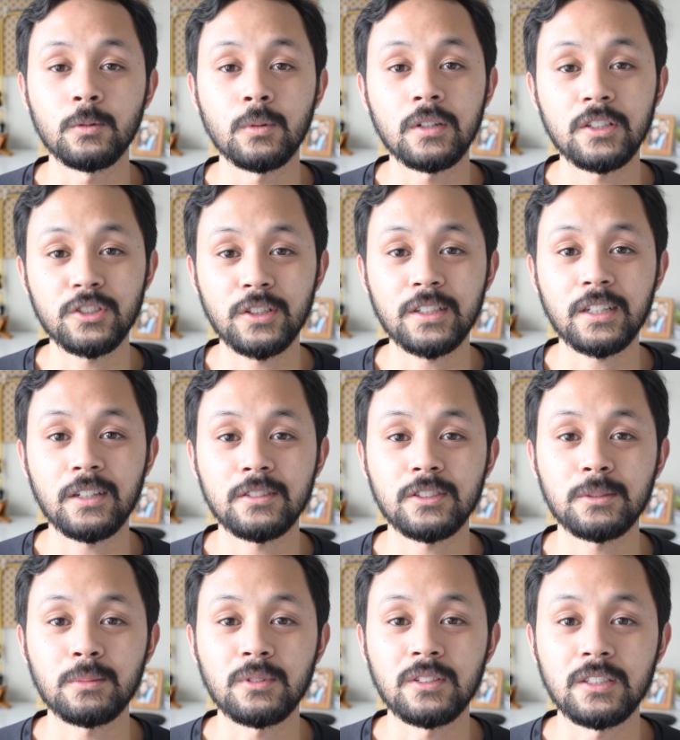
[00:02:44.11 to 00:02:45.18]
you'll want to check out
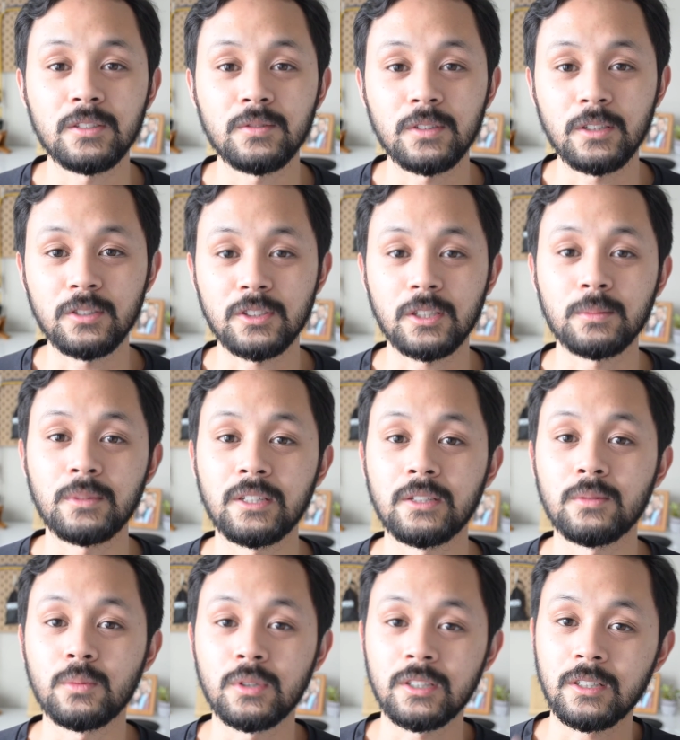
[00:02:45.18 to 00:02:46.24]
some of these videos I
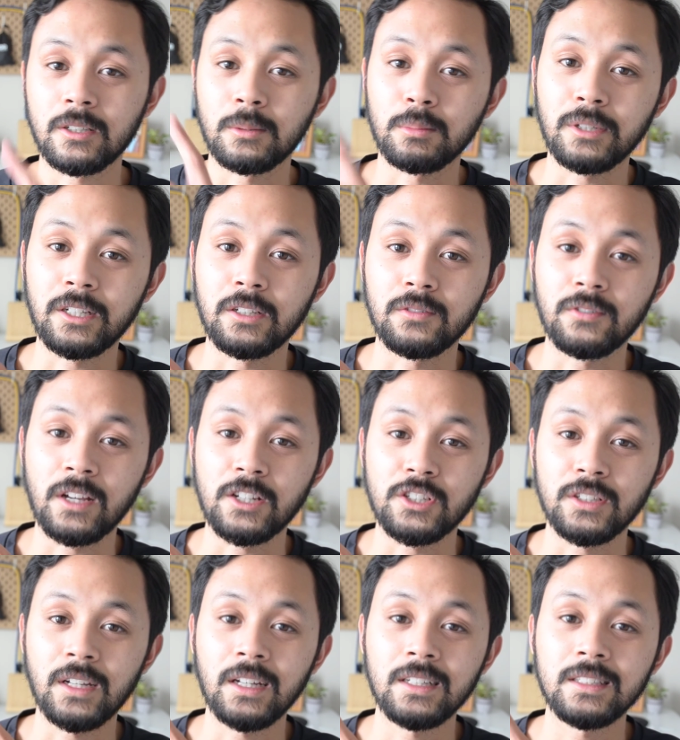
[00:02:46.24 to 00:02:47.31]
made, one on plantar
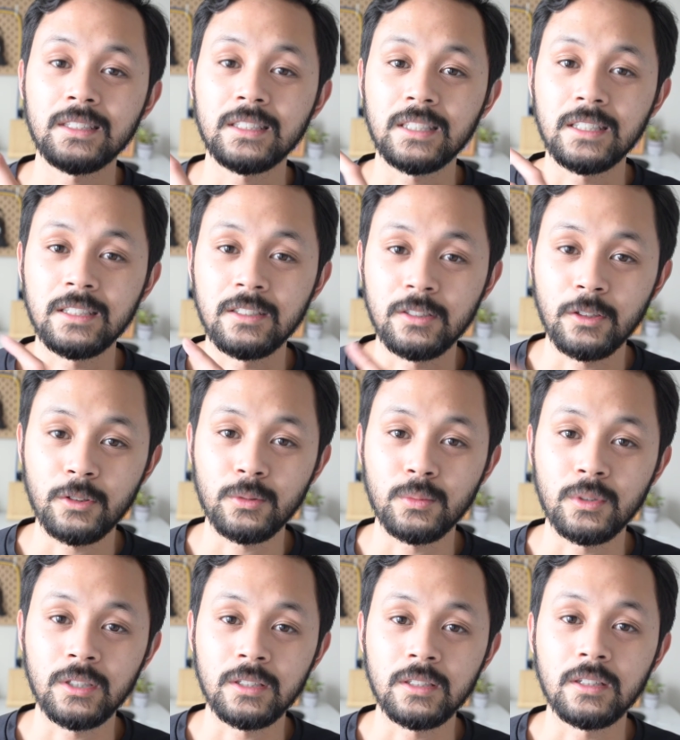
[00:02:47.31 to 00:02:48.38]
fasciitis and another
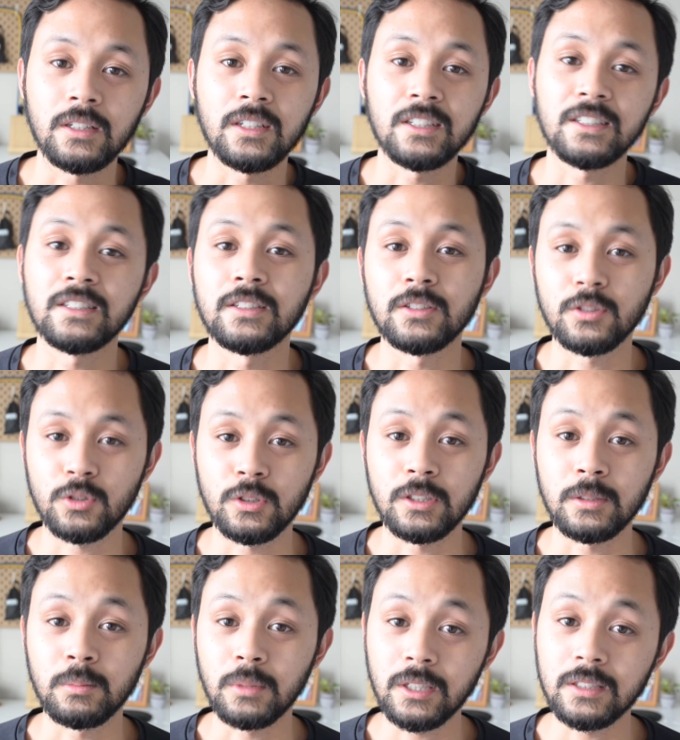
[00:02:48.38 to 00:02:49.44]
one on
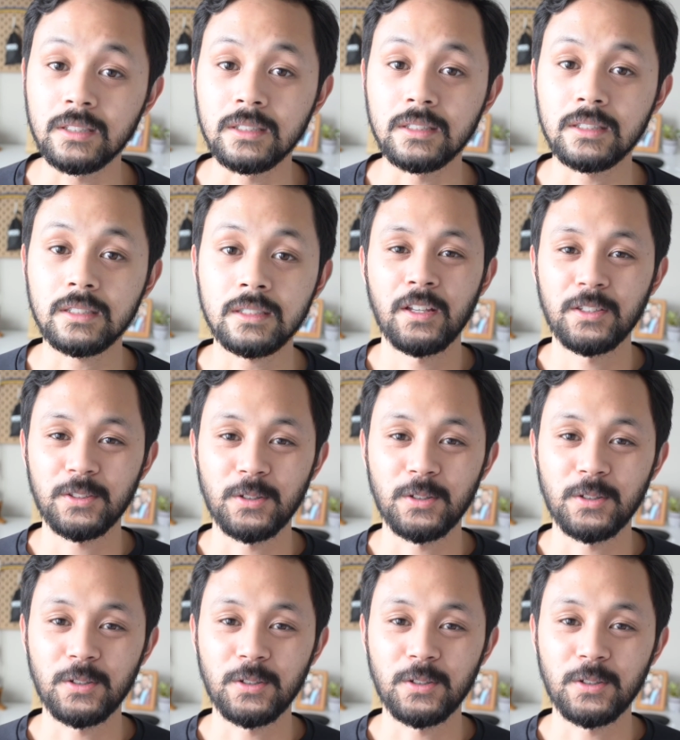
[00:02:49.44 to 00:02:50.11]
treating bunions.